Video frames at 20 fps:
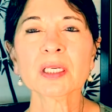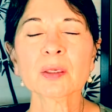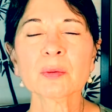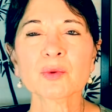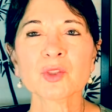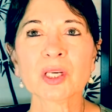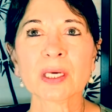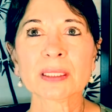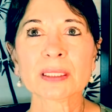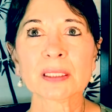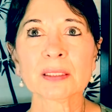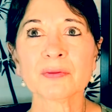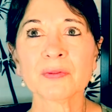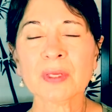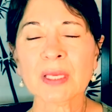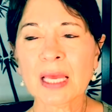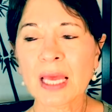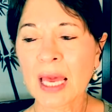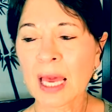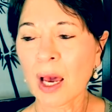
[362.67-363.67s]
objective,
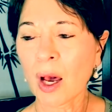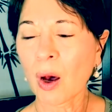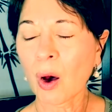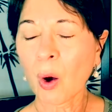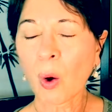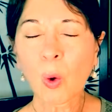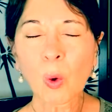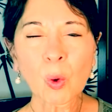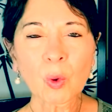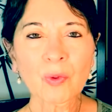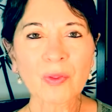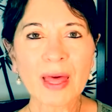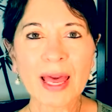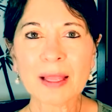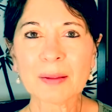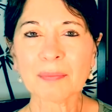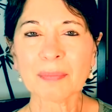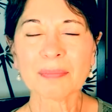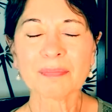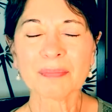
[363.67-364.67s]
hold
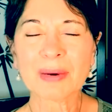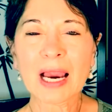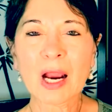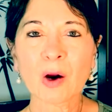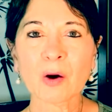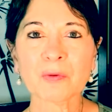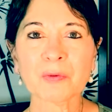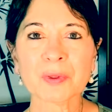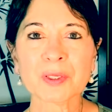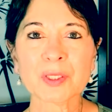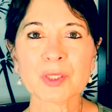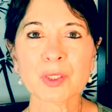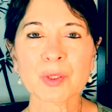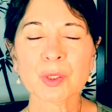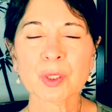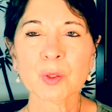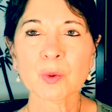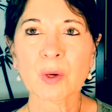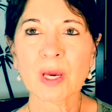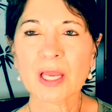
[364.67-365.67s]
that powerfully to
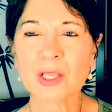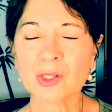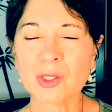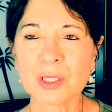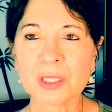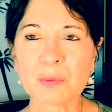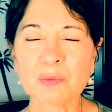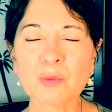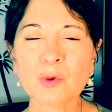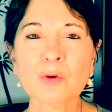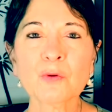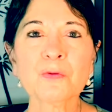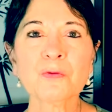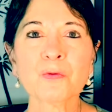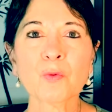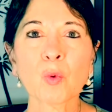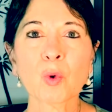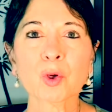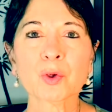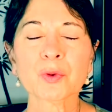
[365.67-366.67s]
you, and just move
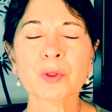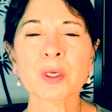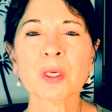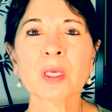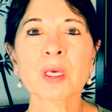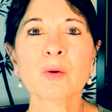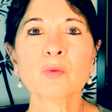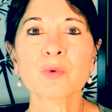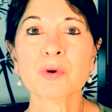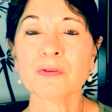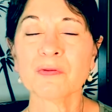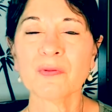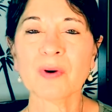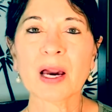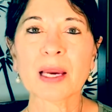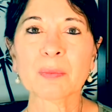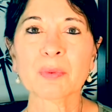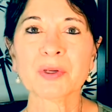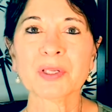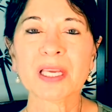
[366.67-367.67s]
forth with
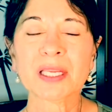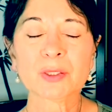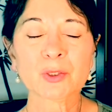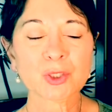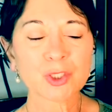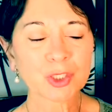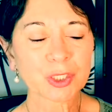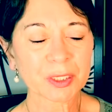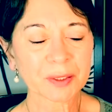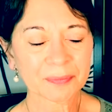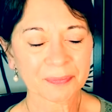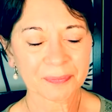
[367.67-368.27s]
vibrant energy.